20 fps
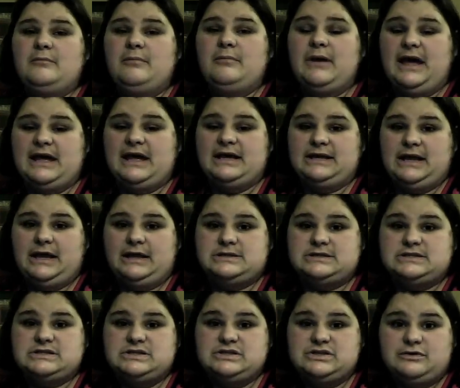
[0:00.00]
but
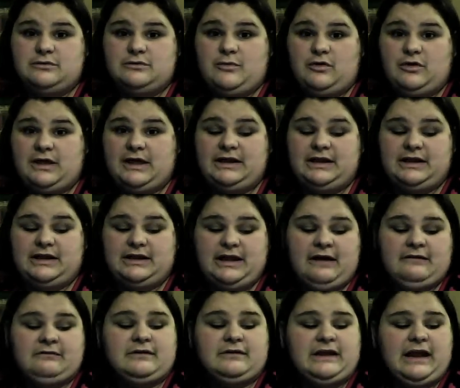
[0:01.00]
it's doable, and
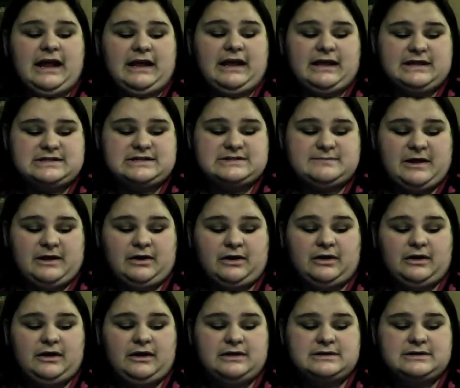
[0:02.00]
every day it gets
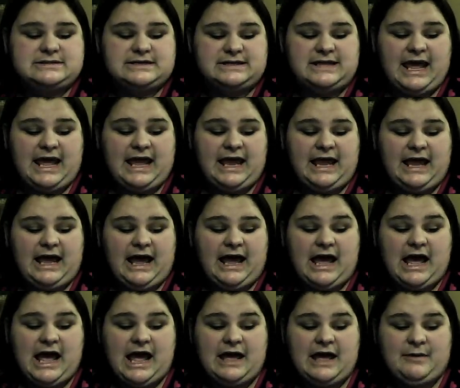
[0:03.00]
better. Today
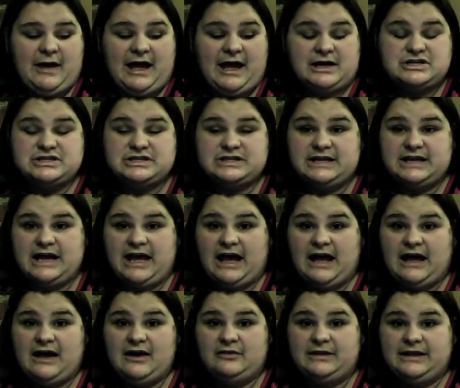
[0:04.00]
I
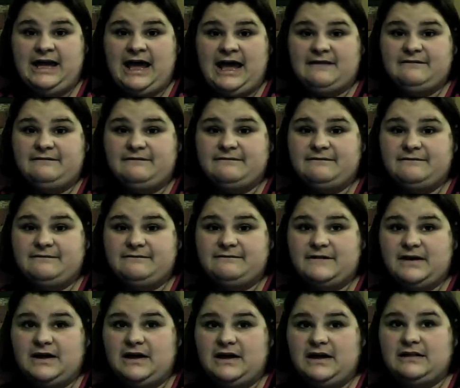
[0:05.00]
only have
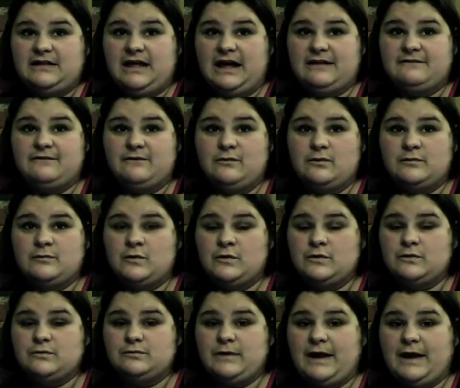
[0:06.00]
like 4
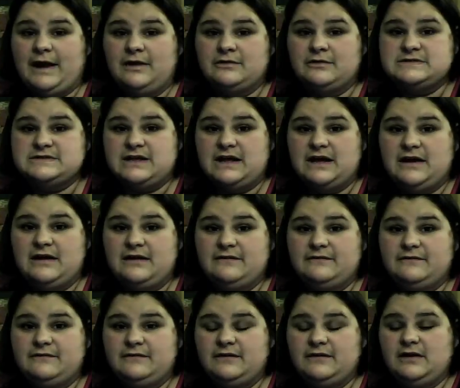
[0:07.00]
more rounds
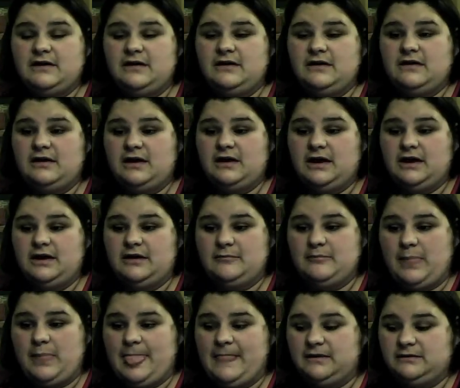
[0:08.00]
of
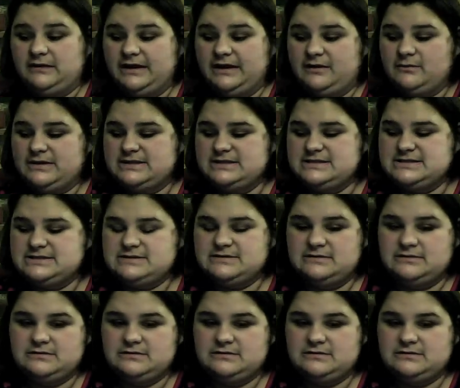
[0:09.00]
liquids,